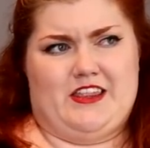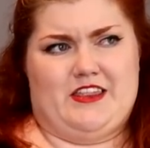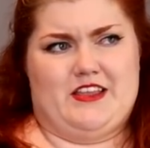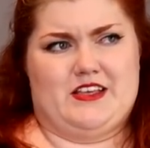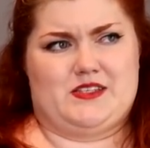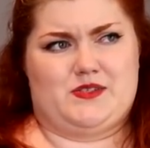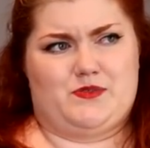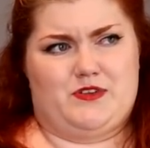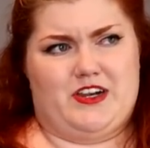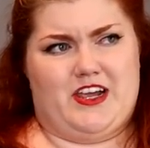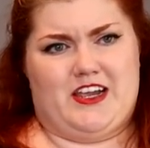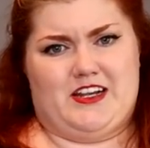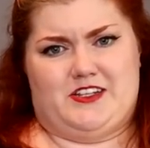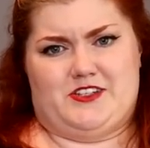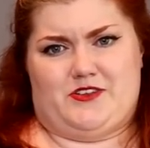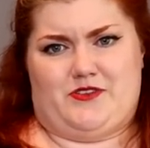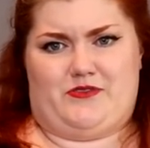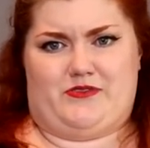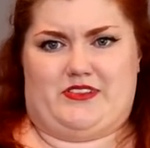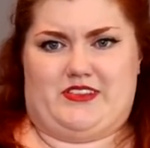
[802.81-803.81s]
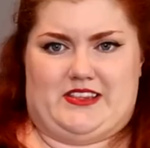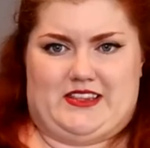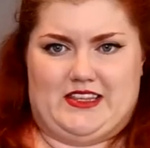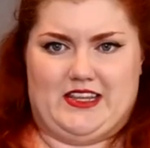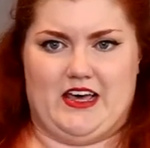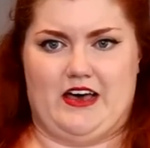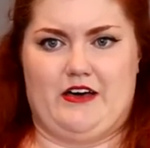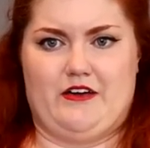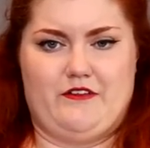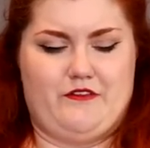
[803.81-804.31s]
This one I don't
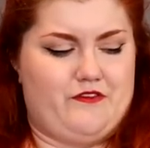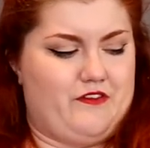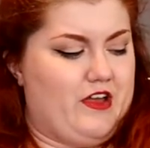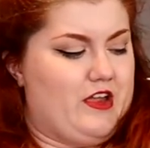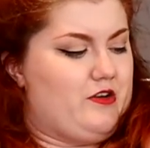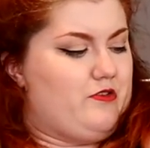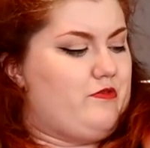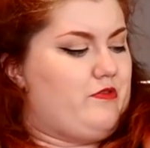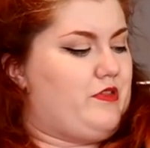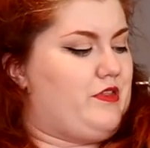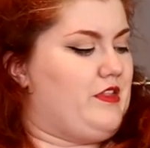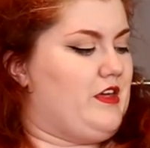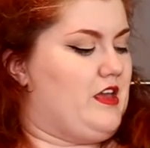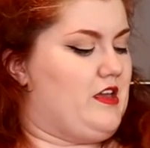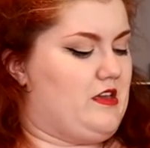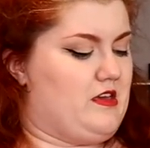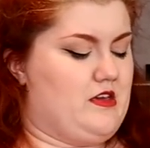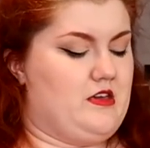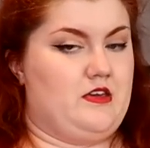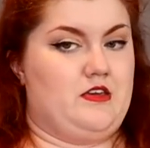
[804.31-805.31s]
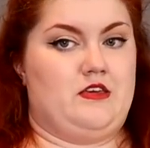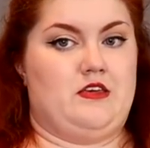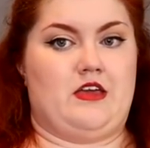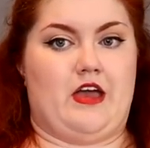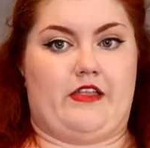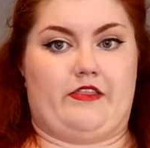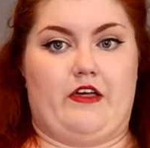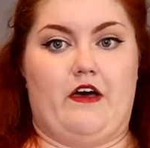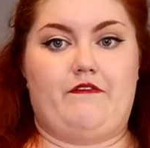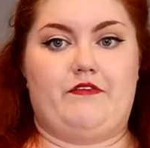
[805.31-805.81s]
love, I don't think.
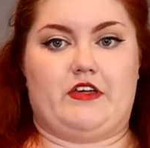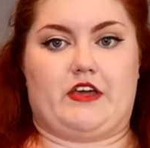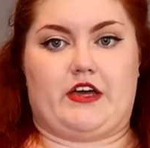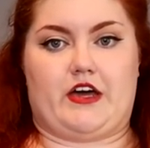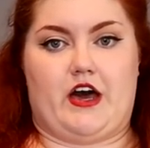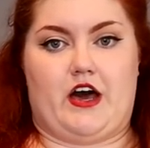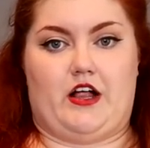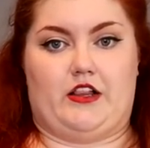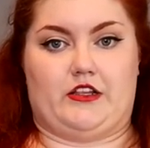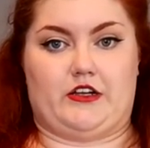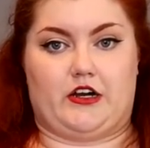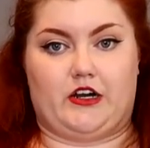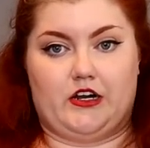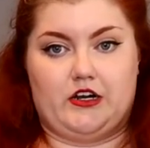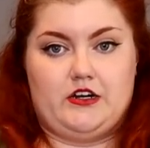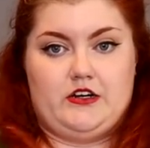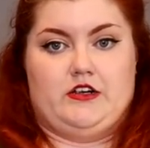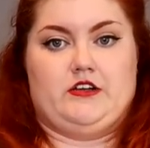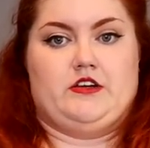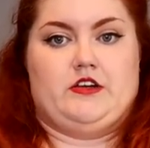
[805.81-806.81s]
I love the color,